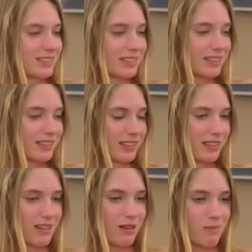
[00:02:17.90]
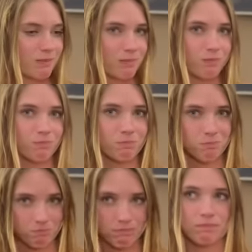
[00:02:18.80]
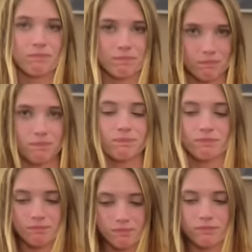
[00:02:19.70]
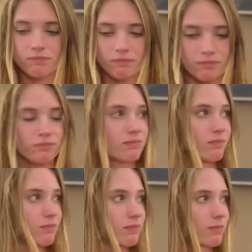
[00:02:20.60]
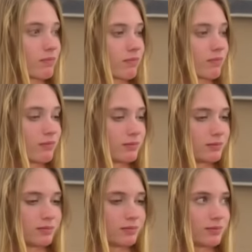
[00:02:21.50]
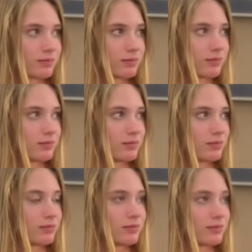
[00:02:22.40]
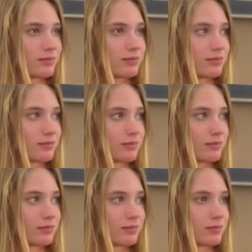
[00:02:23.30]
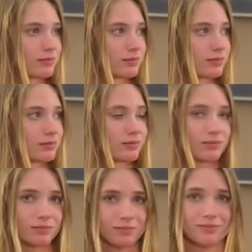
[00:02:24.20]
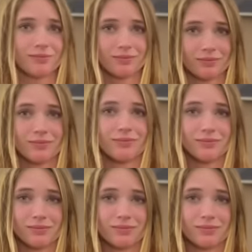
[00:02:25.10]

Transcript: (not speaking)